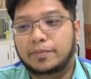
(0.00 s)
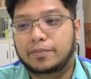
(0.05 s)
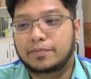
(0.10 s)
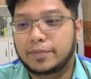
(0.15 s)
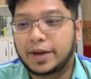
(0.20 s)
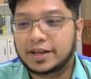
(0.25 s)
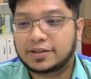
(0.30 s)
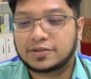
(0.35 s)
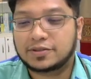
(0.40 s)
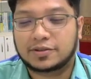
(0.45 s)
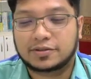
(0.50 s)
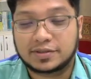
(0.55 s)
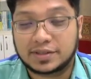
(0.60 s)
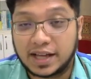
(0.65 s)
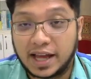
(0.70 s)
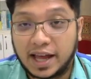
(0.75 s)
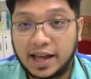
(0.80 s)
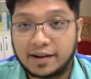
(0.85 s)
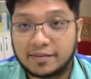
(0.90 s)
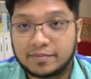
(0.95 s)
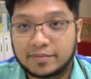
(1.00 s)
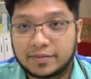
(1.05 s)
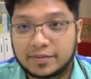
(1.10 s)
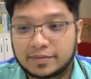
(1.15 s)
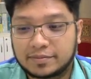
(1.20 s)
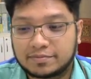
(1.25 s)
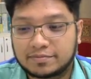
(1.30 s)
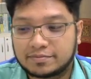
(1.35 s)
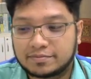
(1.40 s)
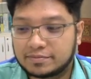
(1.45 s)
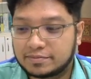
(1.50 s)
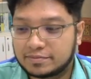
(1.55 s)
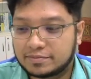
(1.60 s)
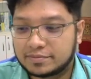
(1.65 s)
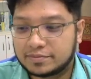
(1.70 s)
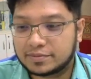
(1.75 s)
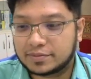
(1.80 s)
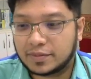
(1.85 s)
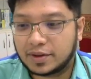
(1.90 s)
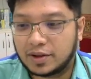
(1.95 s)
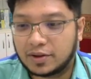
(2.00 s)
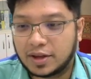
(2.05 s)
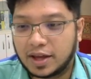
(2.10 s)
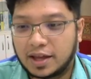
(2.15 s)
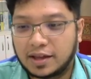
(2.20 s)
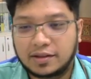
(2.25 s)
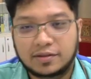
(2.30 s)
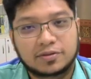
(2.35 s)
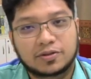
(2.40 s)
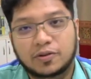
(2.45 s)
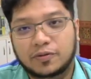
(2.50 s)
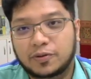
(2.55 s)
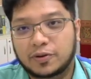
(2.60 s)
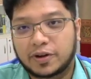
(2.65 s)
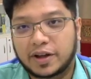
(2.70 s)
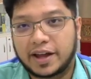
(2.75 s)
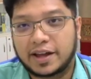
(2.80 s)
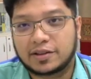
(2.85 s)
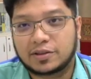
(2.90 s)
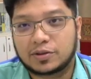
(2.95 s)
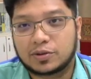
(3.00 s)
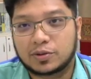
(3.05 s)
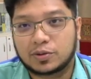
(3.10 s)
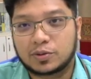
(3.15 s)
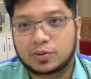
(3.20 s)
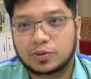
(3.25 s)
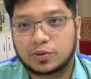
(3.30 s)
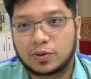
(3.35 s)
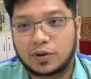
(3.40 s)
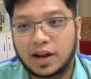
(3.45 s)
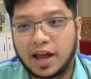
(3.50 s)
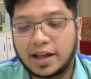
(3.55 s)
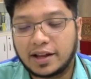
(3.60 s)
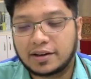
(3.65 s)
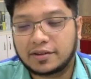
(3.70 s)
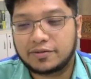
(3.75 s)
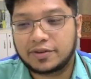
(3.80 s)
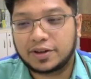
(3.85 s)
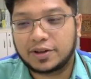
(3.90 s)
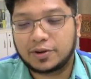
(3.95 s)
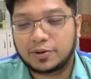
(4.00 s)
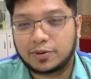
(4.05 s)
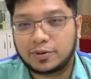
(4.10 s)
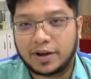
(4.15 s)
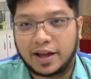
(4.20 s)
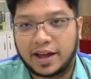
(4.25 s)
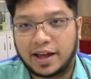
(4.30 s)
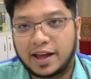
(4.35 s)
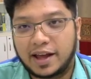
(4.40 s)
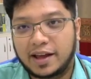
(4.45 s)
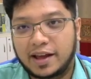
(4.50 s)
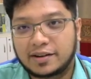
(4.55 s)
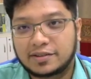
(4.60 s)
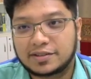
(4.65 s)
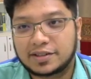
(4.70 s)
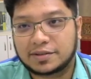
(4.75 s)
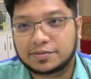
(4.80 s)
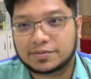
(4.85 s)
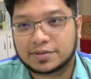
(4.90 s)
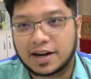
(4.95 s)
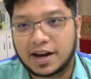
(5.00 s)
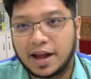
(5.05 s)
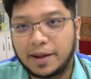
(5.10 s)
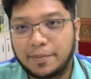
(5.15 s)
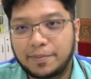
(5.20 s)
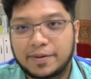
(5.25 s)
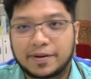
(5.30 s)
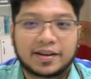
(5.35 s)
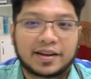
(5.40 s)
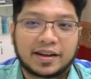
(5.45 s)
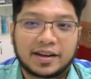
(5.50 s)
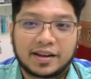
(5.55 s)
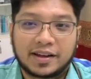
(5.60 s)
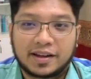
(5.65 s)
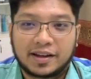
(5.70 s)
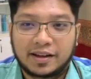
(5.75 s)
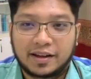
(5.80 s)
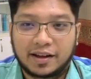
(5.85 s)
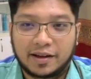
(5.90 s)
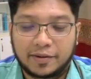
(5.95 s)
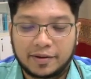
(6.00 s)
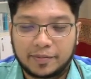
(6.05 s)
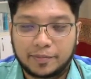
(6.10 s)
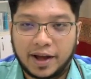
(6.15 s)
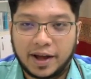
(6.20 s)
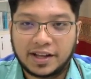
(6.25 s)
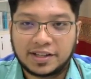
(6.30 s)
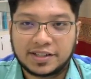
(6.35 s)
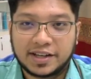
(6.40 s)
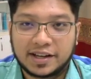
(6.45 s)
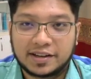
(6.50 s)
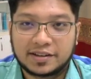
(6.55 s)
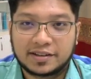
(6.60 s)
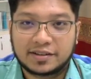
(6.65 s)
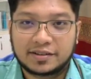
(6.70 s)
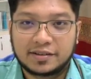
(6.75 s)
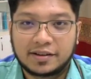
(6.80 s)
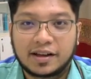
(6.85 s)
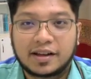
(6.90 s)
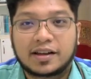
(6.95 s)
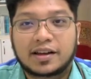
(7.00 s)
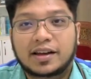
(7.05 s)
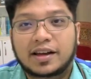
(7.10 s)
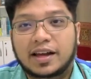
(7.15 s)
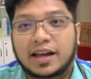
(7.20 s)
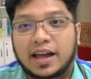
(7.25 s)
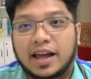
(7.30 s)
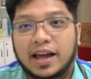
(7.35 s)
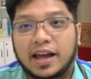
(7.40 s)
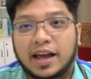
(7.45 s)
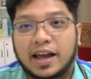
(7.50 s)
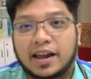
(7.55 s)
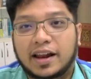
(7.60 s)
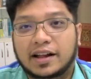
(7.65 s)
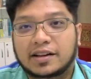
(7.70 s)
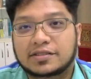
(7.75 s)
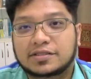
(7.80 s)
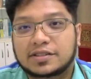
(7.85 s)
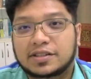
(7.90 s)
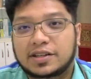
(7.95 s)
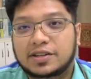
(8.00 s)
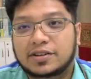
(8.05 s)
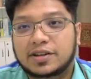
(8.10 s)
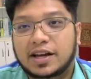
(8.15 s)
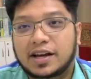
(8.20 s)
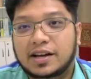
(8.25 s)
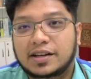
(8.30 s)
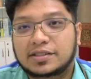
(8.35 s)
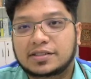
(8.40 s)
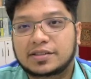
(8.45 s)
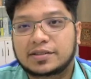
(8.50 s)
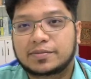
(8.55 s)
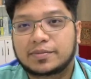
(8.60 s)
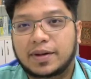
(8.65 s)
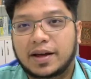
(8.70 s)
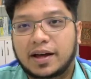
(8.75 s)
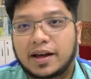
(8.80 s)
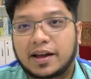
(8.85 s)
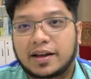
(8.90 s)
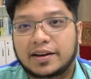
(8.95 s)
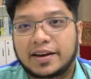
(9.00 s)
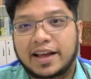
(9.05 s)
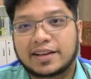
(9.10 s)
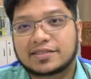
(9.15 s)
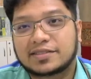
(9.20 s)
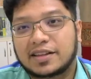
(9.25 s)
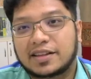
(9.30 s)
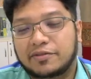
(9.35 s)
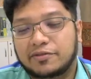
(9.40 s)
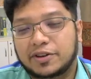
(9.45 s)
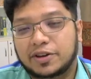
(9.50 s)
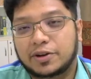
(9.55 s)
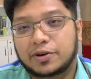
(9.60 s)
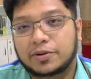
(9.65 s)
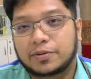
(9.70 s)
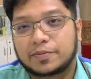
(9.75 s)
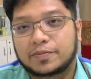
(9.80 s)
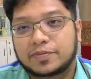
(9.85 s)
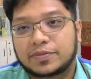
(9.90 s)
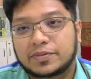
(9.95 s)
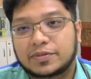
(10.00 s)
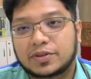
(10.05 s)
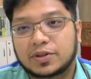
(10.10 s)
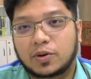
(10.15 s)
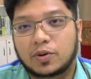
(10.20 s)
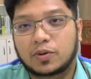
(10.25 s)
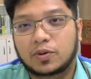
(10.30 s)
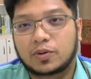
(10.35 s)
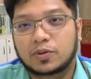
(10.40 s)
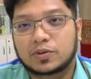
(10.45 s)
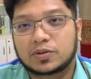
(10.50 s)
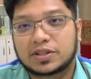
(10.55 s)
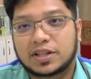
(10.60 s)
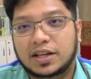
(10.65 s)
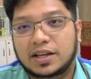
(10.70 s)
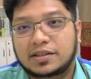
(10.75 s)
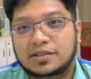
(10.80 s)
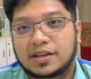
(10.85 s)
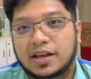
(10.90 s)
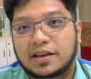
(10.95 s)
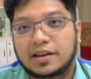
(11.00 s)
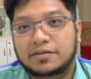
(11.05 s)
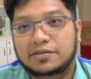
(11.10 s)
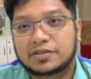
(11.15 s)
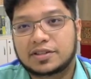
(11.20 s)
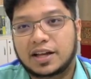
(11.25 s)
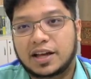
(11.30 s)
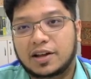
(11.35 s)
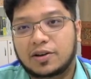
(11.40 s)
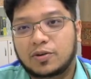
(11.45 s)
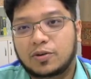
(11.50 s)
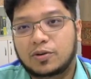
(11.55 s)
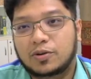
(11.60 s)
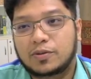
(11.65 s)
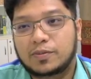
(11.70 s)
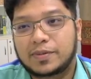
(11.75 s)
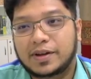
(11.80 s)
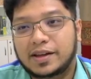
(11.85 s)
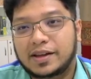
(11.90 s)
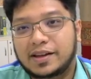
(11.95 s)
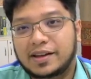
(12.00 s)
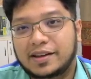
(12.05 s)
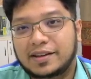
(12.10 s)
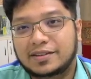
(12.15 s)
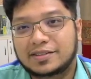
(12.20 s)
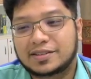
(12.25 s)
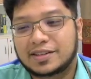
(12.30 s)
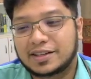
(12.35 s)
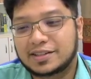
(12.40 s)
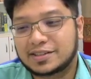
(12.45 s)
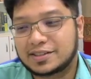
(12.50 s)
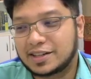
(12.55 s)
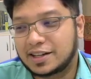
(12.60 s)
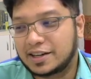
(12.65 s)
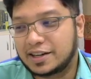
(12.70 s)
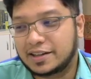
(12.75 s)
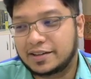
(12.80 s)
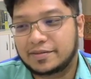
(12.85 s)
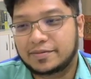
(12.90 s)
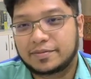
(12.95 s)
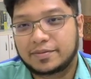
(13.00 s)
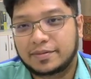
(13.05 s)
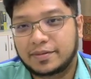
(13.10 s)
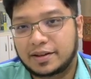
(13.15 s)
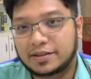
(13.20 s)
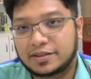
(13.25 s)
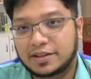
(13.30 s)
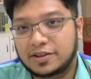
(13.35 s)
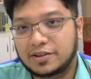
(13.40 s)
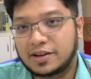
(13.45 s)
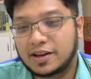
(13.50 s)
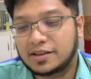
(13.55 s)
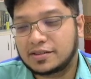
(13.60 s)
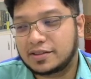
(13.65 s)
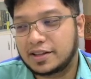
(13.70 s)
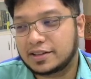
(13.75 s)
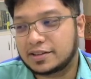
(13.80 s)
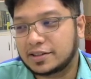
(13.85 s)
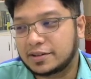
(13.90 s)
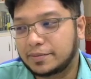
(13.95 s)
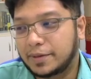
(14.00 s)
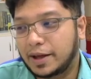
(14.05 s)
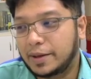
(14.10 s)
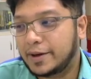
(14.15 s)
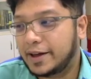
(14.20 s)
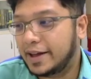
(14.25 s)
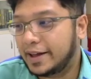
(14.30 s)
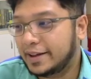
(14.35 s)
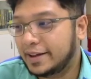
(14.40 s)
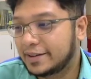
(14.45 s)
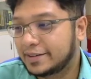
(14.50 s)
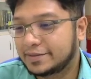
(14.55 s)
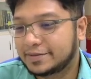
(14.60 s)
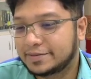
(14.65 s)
based on that, okay, don't forget to like the video and subscribe my channel, and I'll see you guys in my next lab video. So stay safe, stay at home, and stay steady. See you guys later. Bye bye.